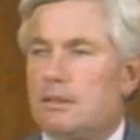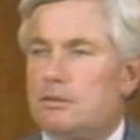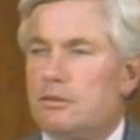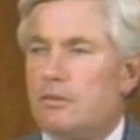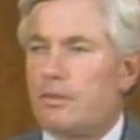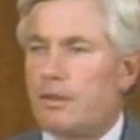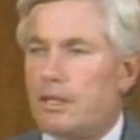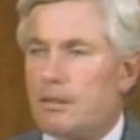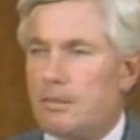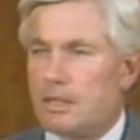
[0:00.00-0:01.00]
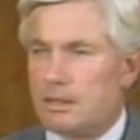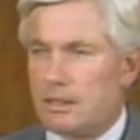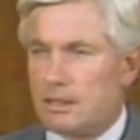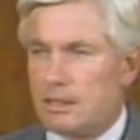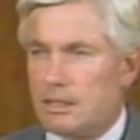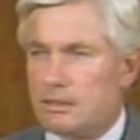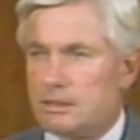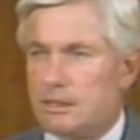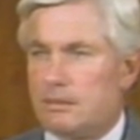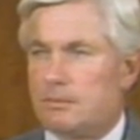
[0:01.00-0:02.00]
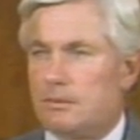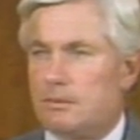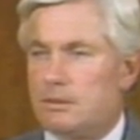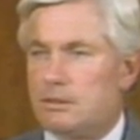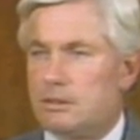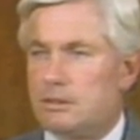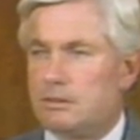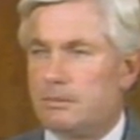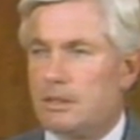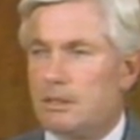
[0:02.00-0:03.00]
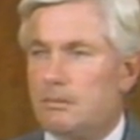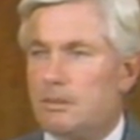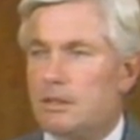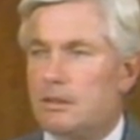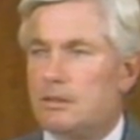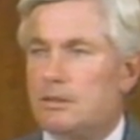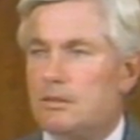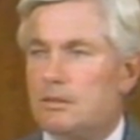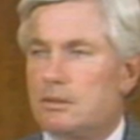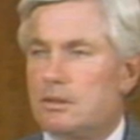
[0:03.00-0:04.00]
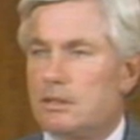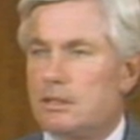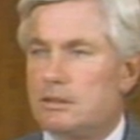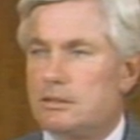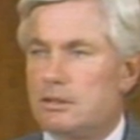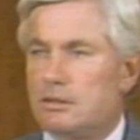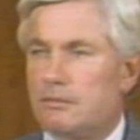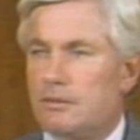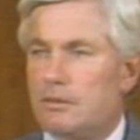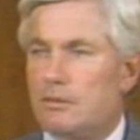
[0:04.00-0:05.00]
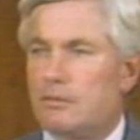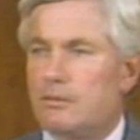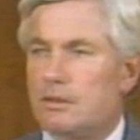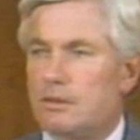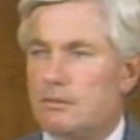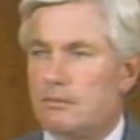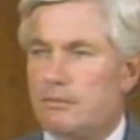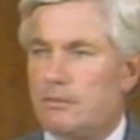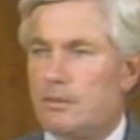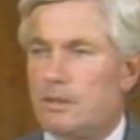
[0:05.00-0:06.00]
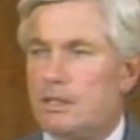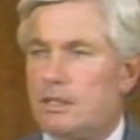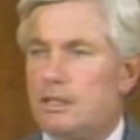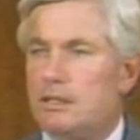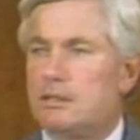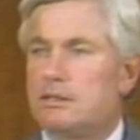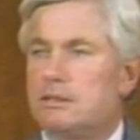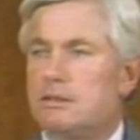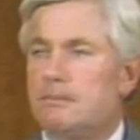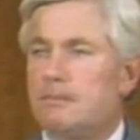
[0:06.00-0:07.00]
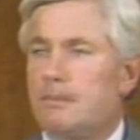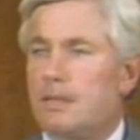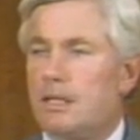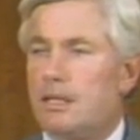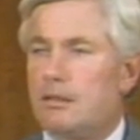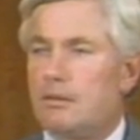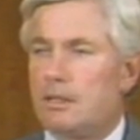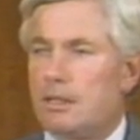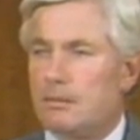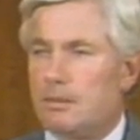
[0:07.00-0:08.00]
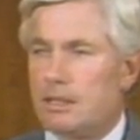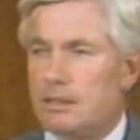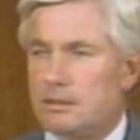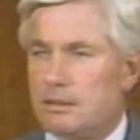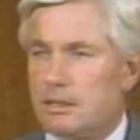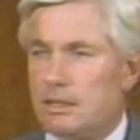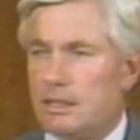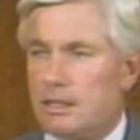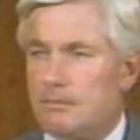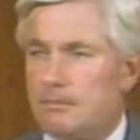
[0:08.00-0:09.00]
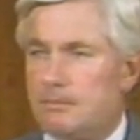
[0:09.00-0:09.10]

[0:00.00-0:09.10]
if you think about that concept, which has been a part of the nuclear literature for over 40 years, how do you think about it today?